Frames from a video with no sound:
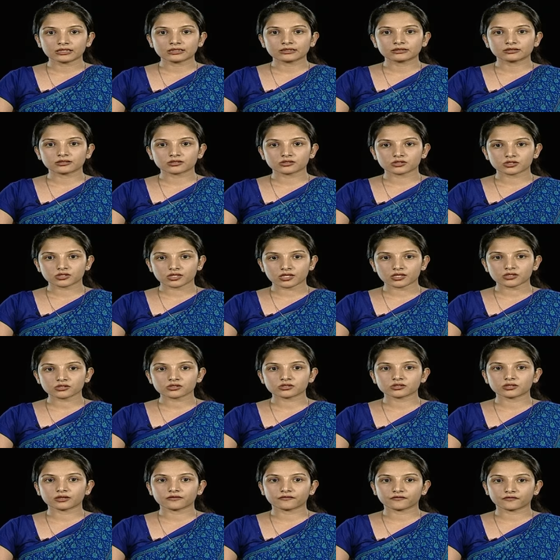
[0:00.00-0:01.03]
the change
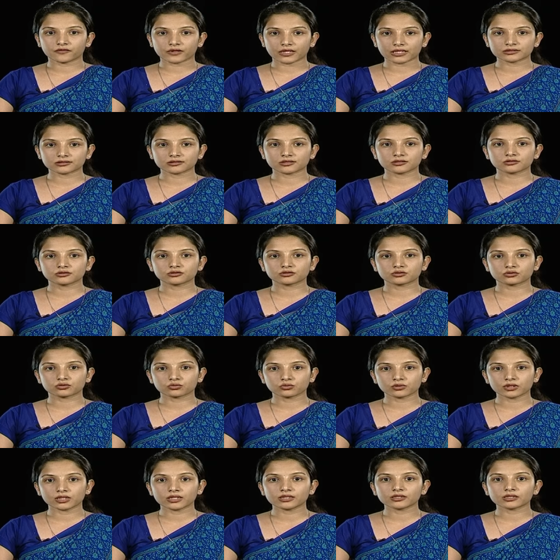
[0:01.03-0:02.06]
they face is
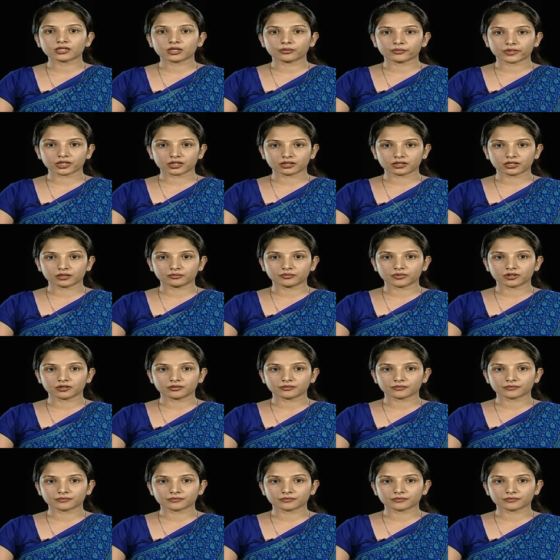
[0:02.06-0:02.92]
truly commendable.